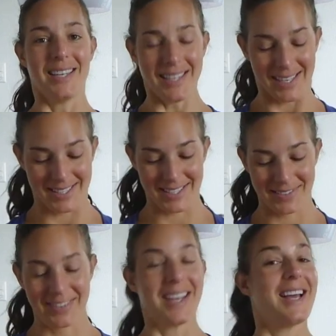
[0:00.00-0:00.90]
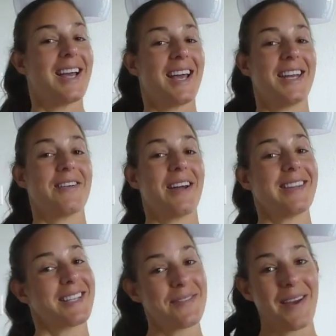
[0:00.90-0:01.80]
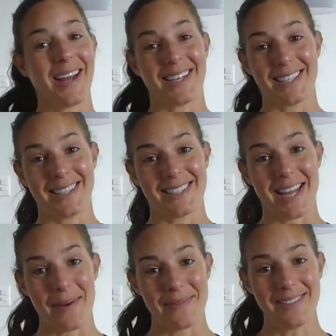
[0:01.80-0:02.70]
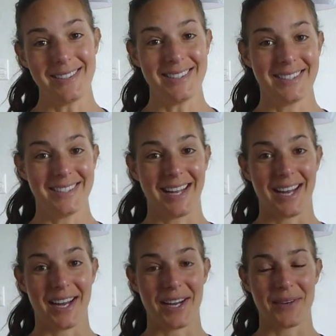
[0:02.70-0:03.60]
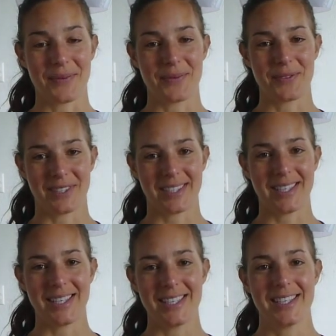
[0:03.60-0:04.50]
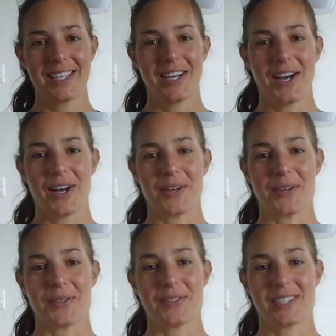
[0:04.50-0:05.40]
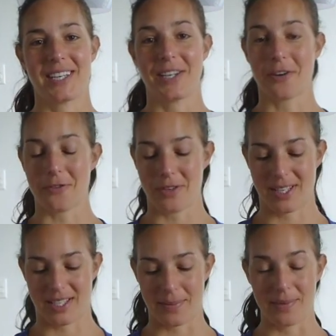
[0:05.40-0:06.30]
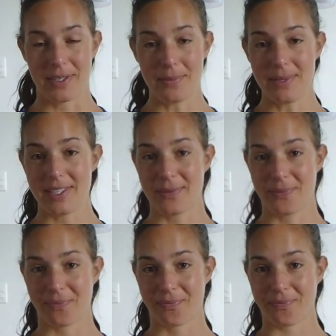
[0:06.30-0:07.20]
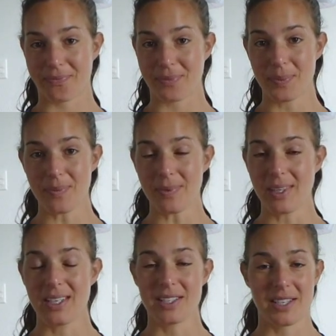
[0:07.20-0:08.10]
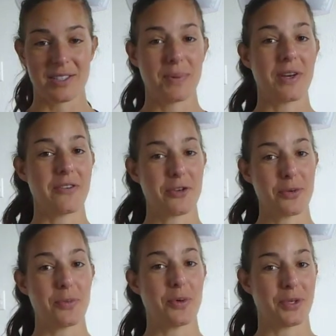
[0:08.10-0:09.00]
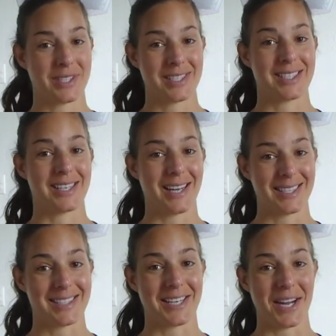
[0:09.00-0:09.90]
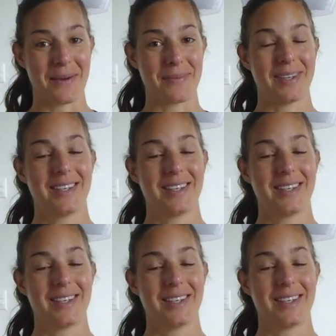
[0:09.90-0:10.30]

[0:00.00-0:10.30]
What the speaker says: yes. Anyway, that's about it that's happened, really. I'll kick off with symptoms, as there's been a few more since the last time.